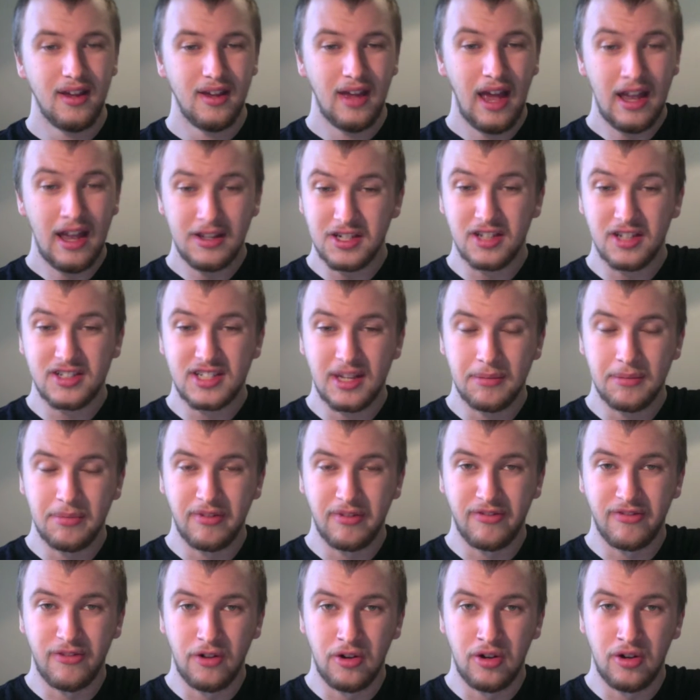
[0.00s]
As I said
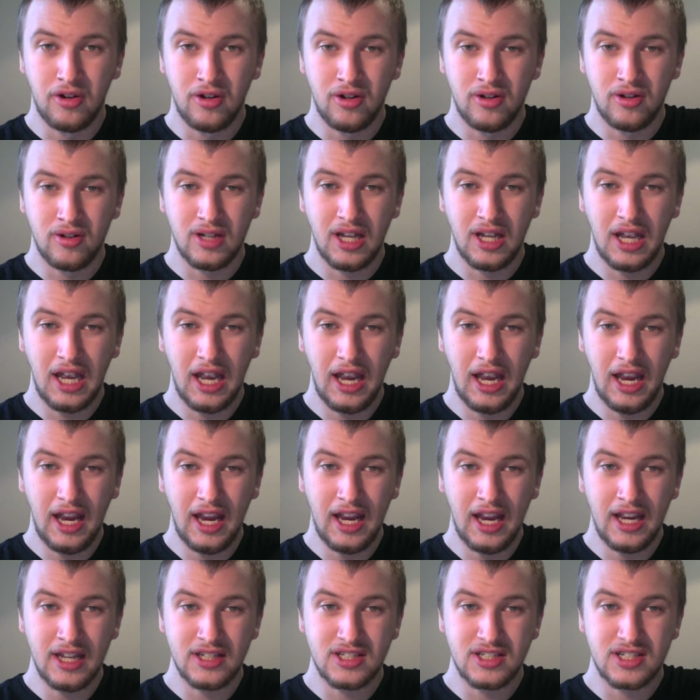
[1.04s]
before,
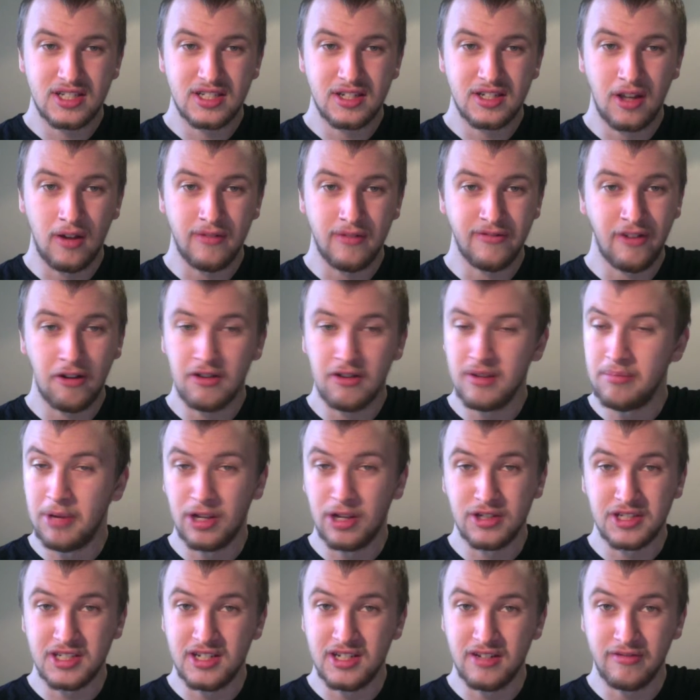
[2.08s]
it's got very
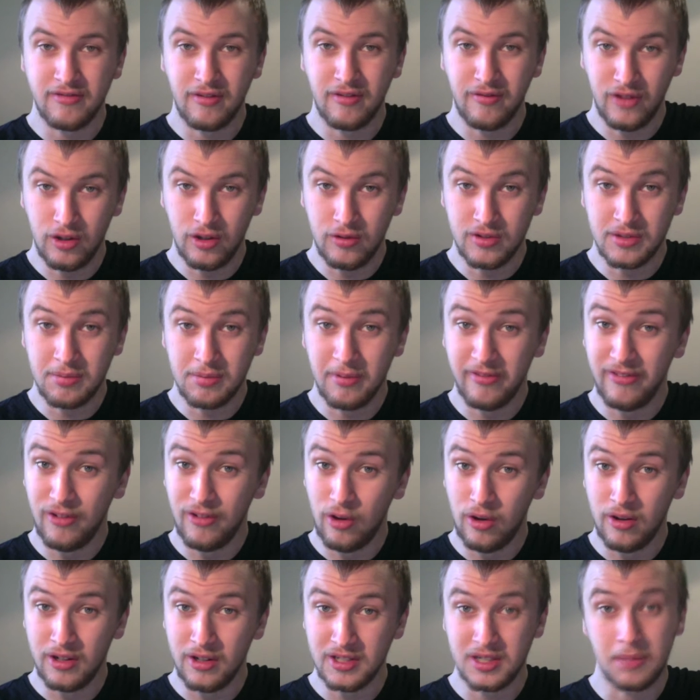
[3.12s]
positive reviews
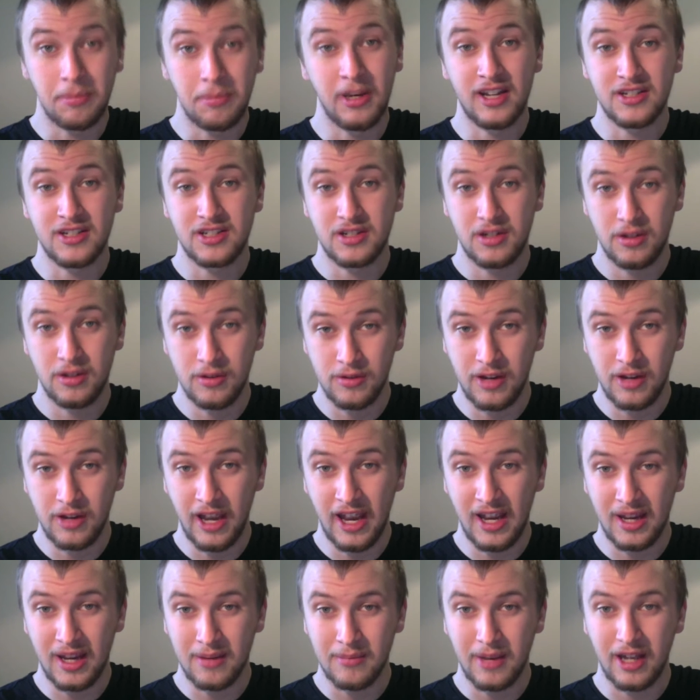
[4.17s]
before as a PS2
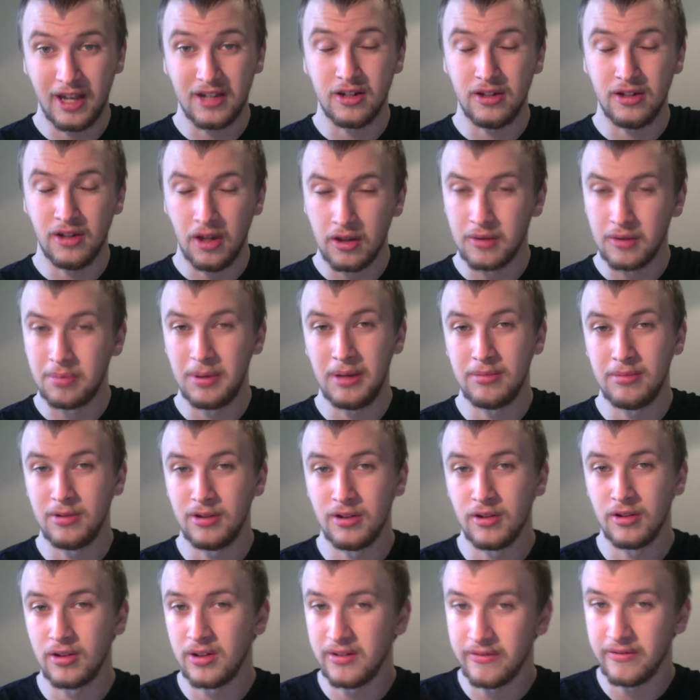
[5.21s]
game, and a lot of people are
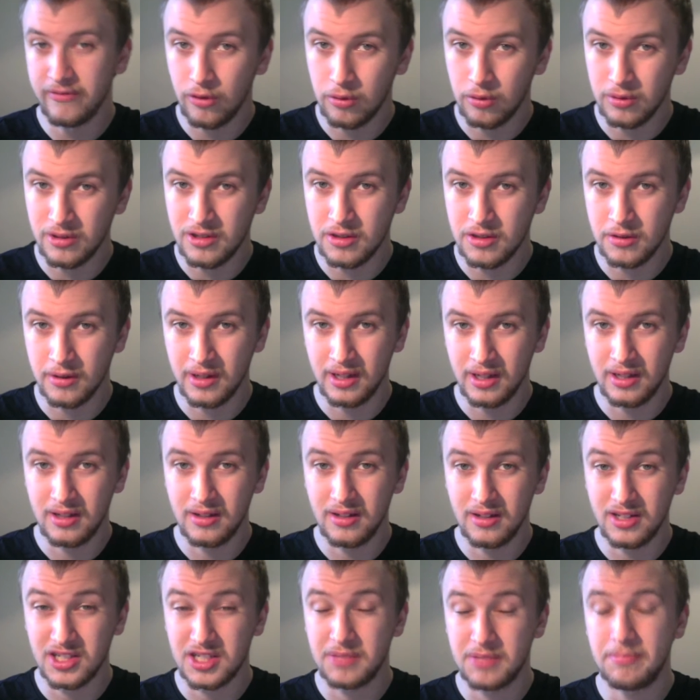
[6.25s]
looking forward to it,
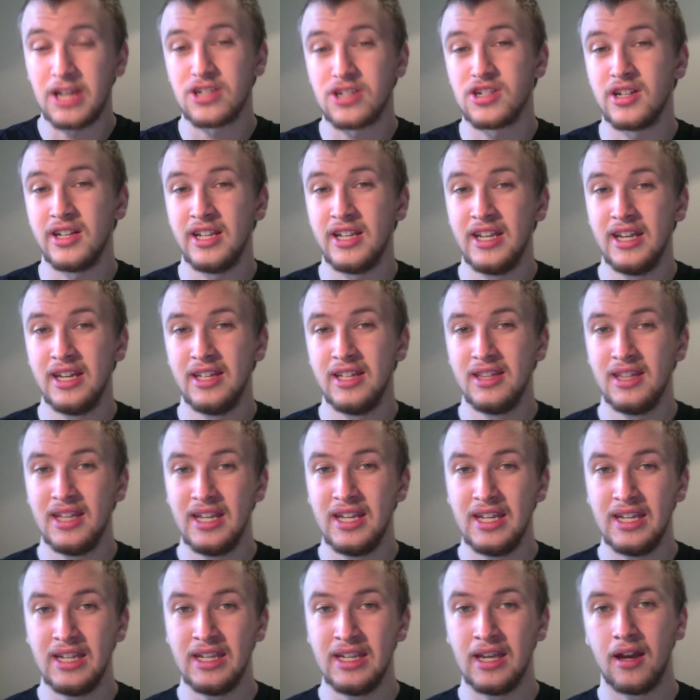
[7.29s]
especially in
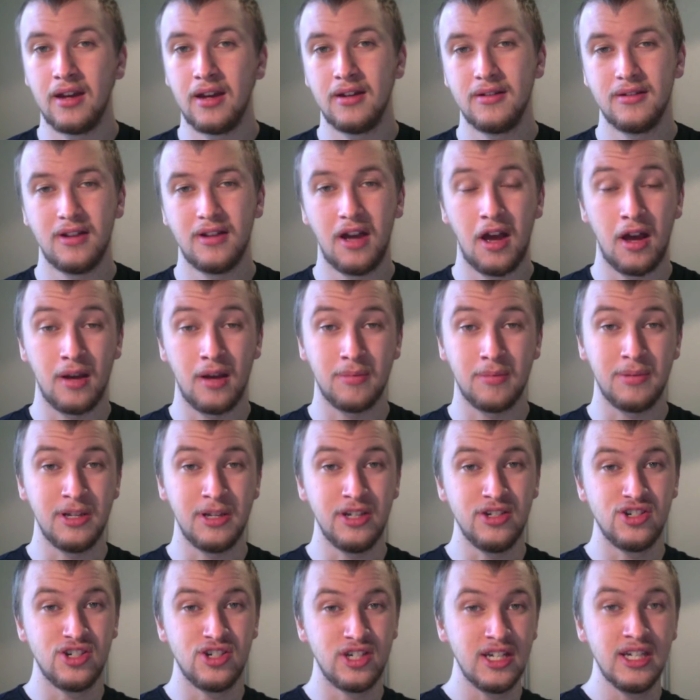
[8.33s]
the
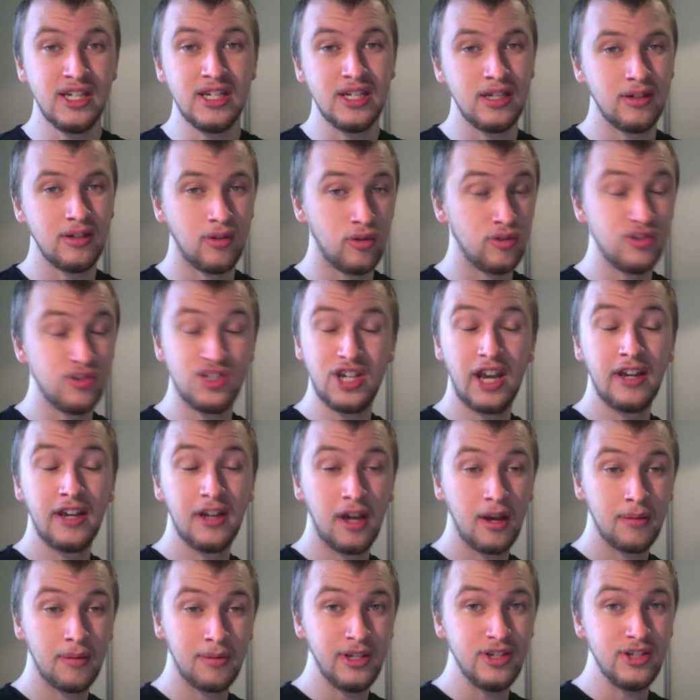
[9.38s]
RPG or
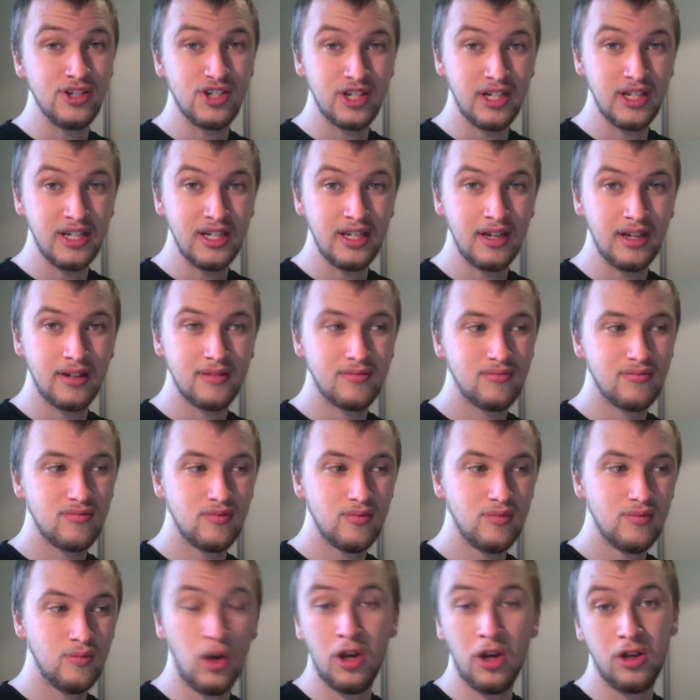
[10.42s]
JRPG
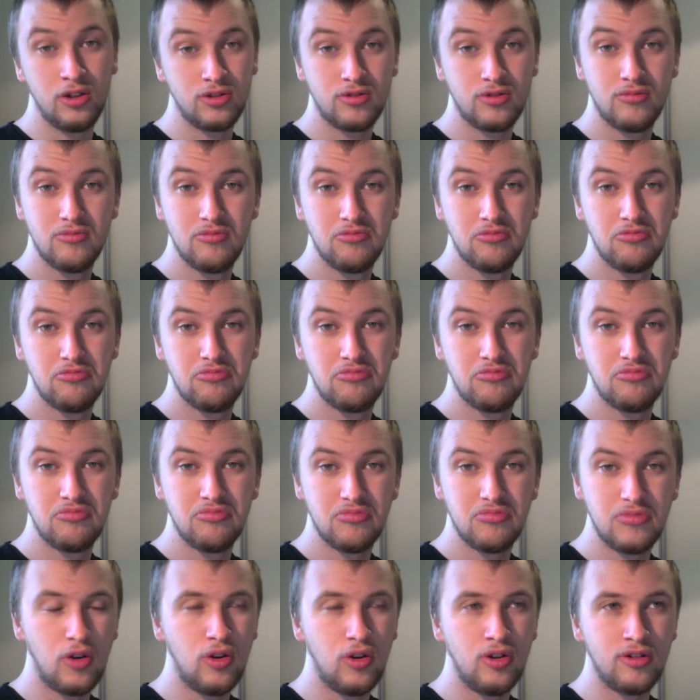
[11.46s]
world,
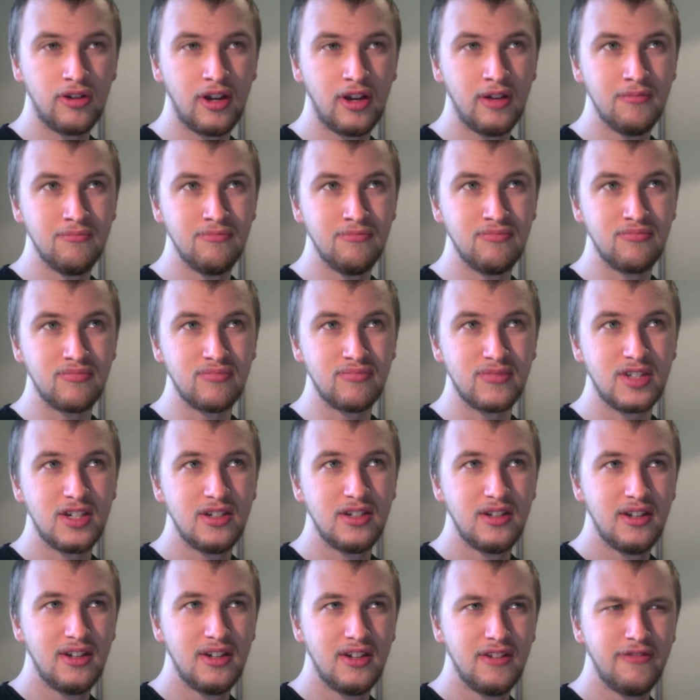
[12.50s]
or
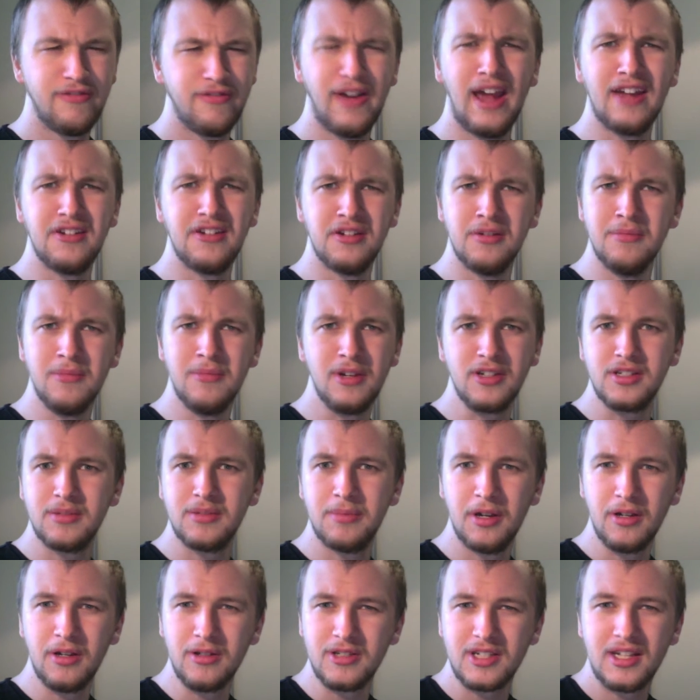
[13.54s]
fandom, I
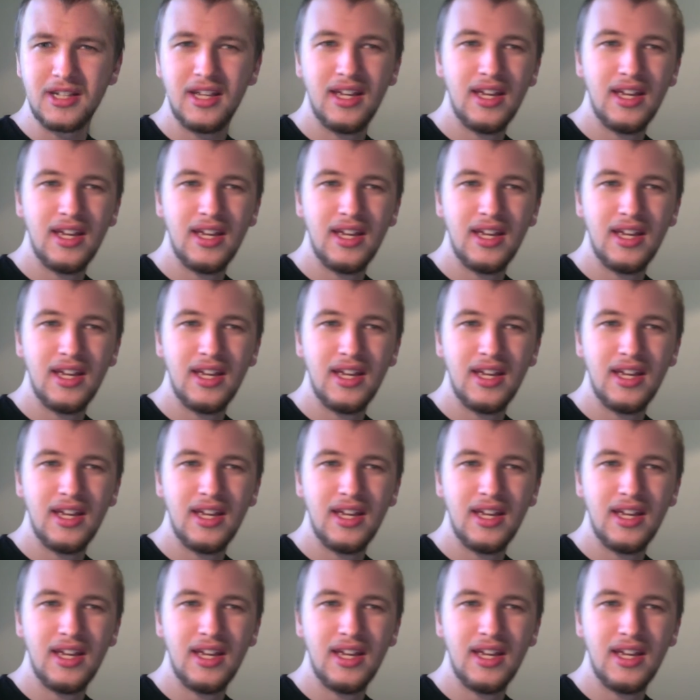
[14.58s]
suppose.